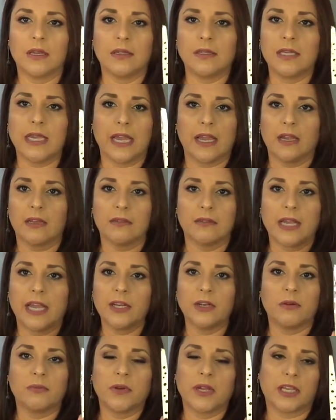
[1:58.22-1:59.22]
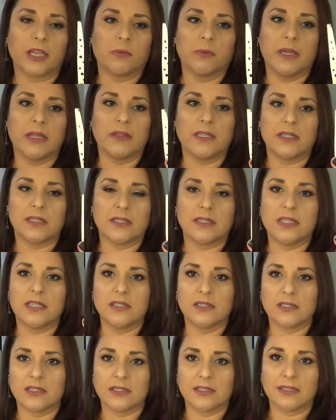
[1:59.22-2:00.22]
Yeah, I don't recommend this.
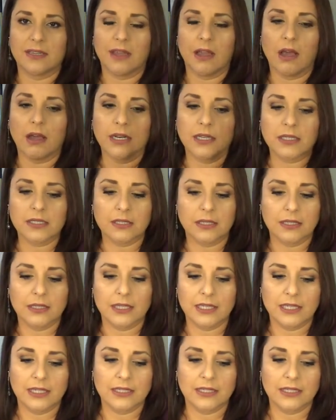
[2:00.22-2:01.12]
These, honestly,